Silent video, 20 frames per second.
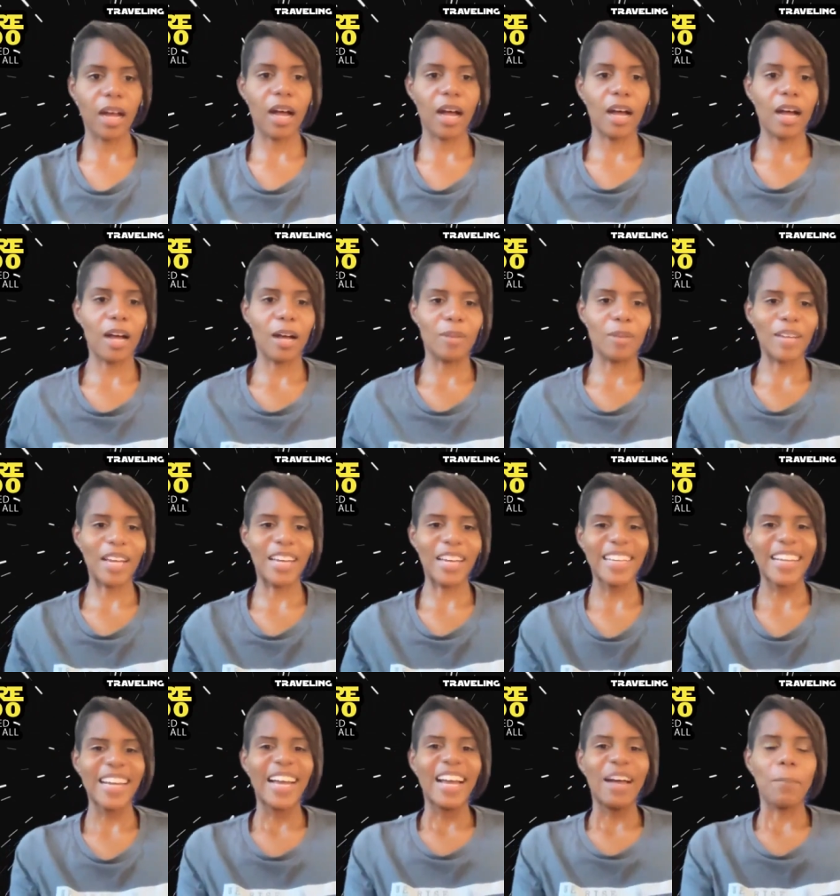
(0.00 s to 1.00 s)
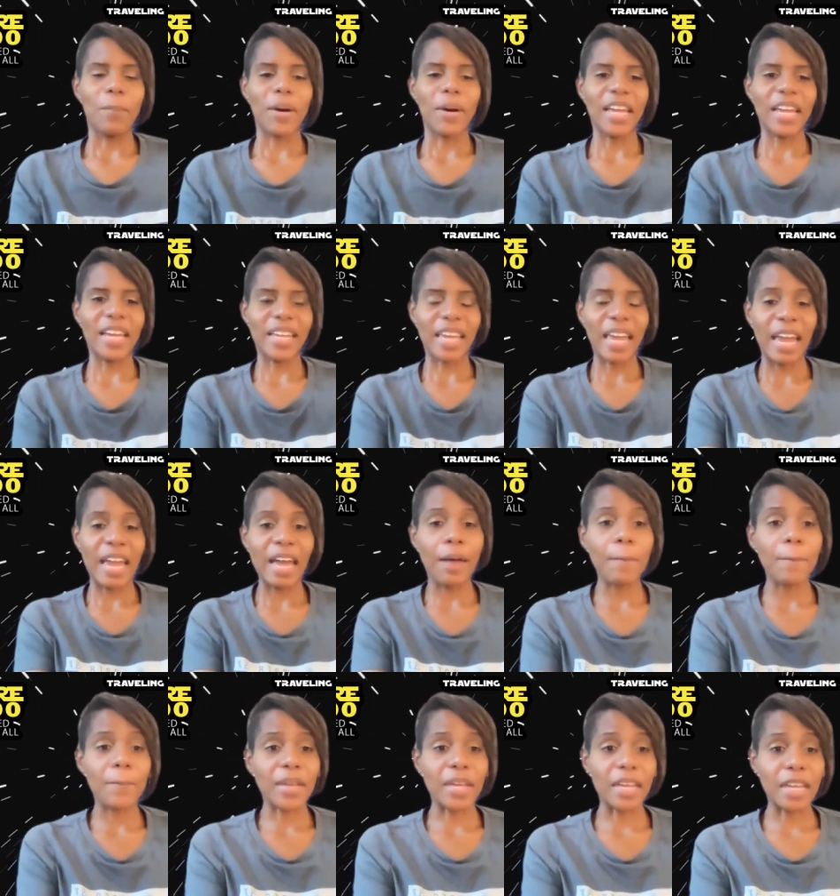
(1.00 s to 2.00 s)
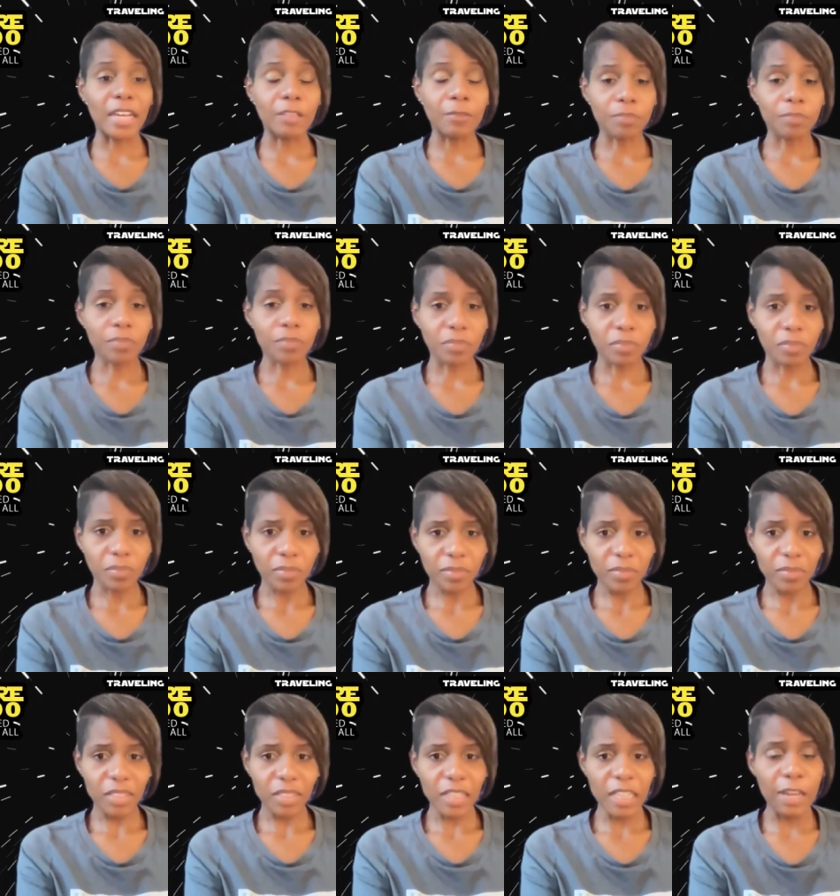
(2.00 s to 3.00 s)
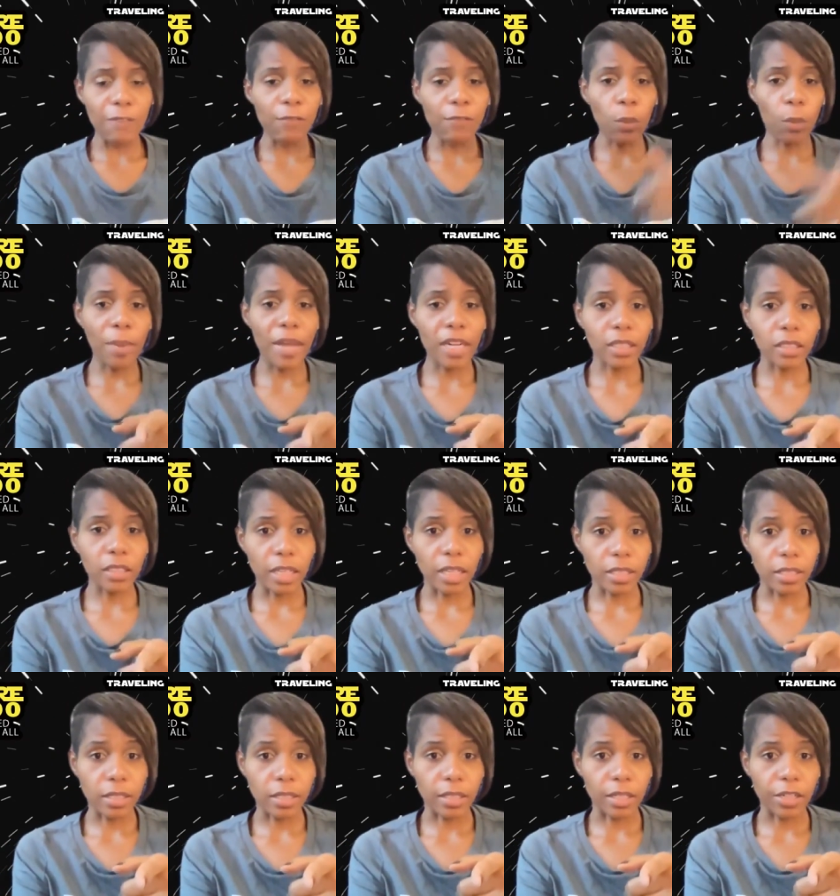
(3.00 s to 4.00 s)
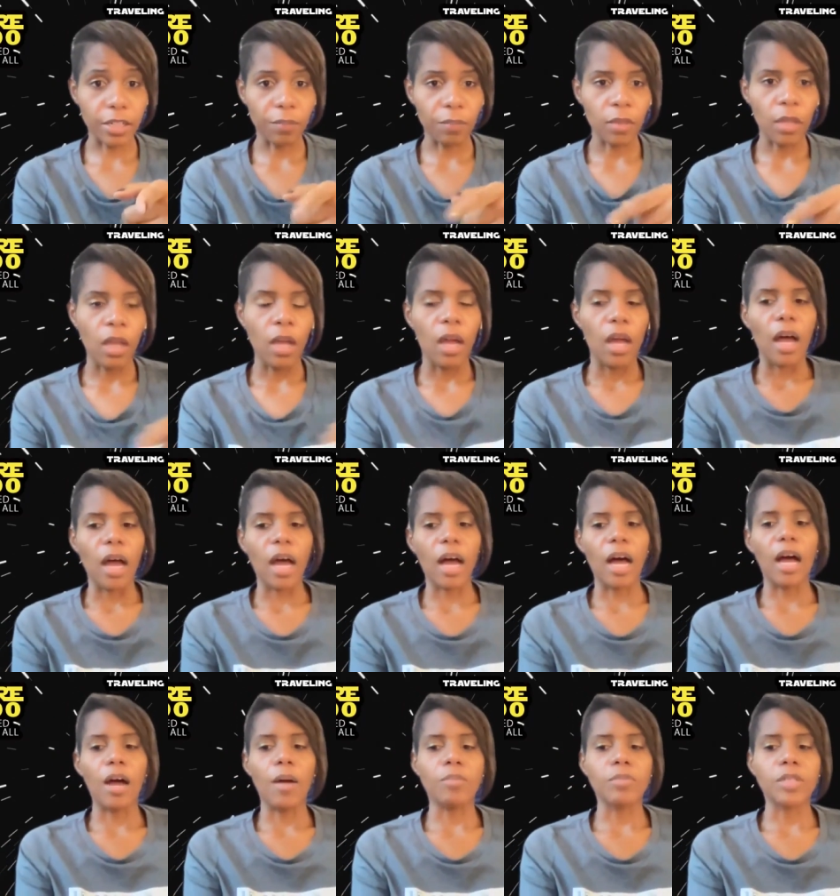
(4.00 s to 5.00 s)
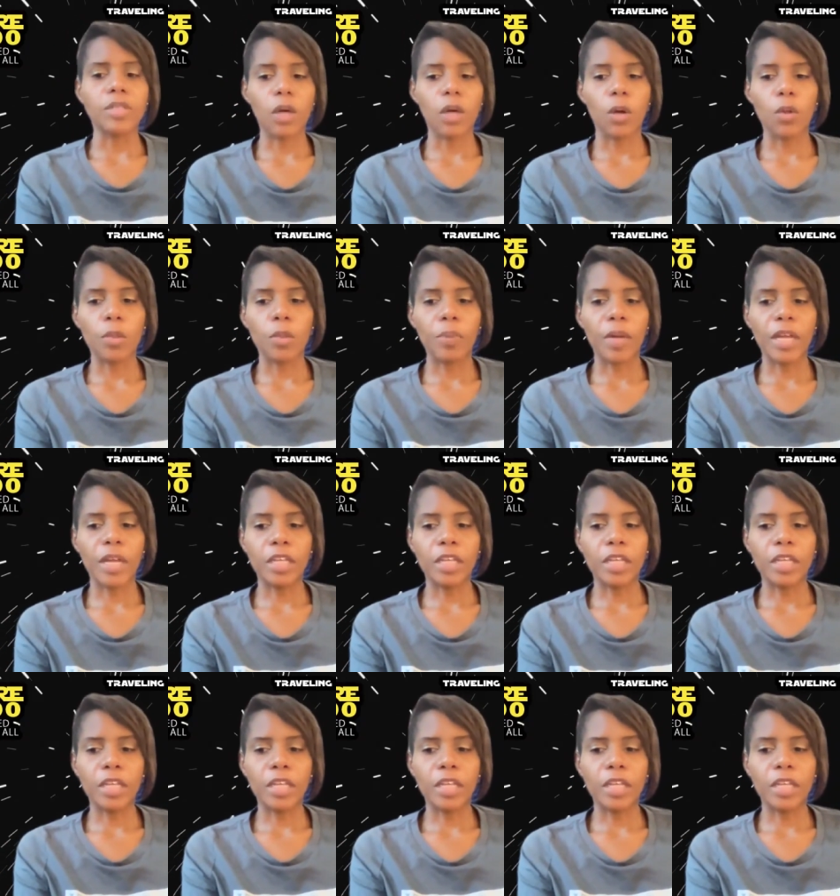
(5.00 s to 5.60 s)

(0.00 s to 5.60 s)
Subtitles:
but it can be if it were medically necessary. So